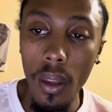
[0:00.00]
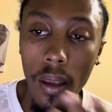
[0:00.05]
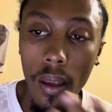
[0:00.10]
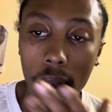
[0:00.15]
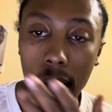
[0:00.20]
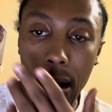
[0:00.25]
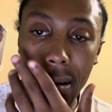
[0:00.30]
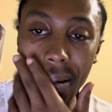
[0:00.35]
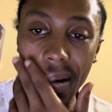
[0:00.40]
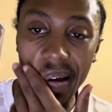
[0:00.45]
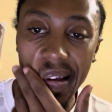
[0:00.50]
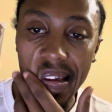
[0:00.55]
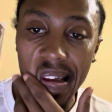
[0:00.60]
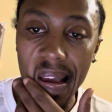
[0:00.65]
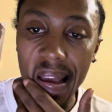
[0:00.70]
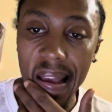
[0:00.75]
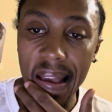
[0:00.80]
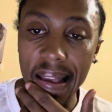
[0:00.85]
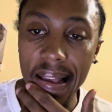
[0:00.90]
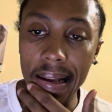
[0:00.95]
Okay?
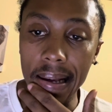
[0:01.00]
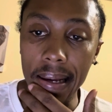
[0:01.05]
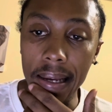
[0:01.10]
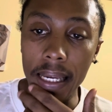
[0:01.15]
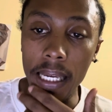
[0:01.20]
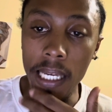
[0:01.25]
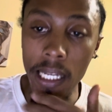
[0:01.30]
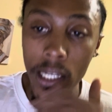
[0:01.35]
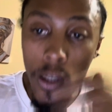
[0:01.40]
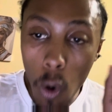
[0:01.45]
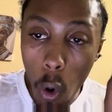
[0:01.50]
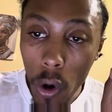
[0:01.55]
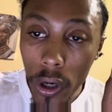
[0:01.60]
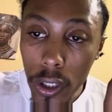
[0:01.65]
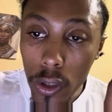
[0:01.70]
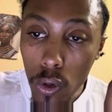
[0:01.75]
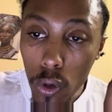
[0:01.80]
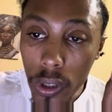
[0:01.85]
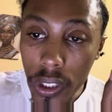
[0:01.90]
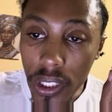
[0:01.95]
In order
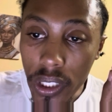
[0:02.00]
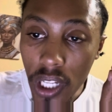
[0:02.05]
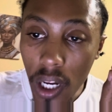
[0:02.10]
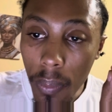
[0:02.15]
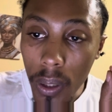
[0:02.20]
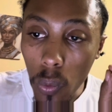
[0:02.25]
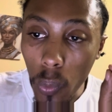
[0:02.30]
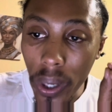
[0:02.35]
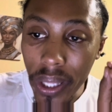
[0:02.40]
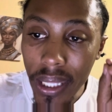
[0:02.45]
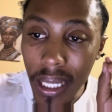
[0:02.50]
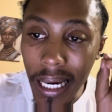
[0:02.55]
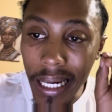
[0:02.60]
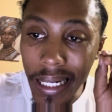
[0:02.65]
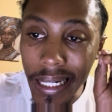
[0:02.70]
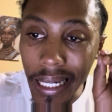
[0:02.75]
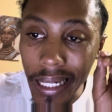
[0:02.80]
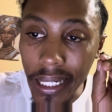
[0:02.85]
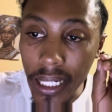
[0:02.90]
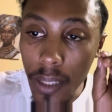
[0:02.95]
to determine whether
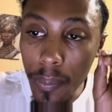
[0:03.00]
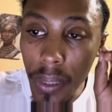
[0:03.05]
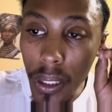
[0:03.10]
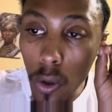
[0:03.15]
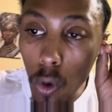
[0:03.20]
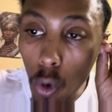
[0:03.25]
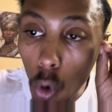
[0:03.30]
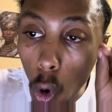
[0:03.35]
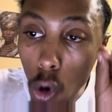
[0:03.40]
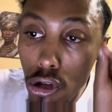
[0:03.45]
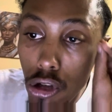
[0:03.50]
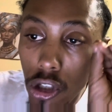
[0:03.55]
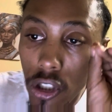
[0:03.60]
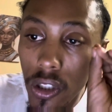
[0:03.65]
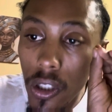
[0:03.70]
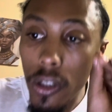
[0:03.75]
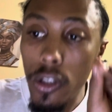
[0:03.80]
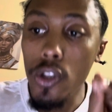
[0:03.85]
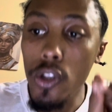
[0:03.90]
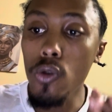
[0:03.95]
an agreement
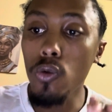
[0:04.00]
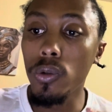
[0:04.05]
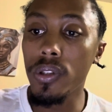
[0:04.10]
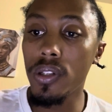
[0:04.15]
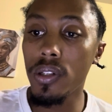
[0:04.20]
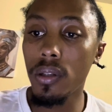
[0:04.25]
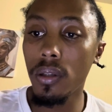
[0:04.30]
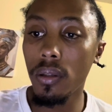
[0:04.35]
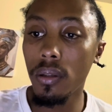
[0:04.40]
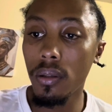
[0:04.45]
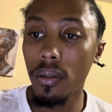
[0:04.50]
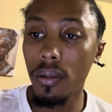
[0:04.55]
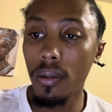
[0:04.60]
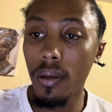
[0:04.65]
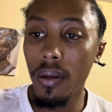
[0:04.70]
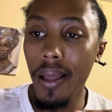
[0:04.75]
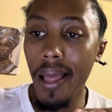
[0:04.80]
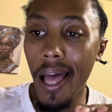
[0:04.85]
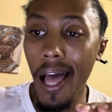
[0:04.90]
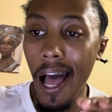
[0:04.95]
constitutes
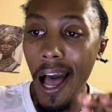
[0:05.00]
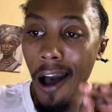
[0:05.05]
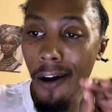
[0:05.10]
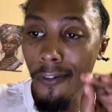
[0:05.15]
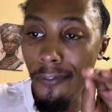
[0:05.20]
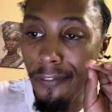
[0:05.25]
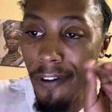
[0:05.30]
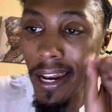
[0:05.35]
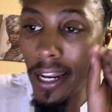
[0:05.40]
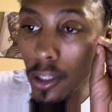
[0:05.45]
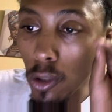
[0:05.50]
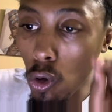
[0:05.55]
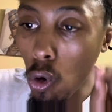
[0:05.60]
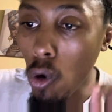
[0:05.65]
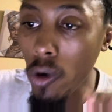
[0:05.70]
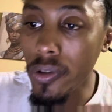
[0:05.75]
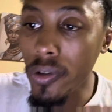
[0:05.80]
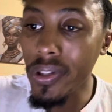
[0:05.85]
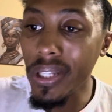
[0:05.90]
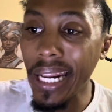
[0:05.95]
a valid
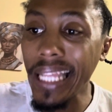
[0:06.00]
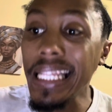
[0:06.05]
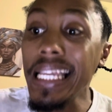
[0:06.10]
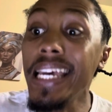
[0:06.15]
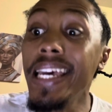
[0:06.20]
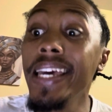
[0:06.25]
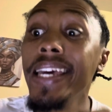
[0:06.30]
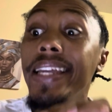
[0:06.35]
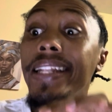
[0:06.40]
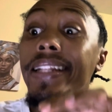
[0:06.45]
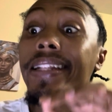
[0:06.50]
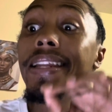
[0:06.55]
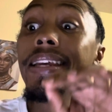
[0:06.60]
contract, it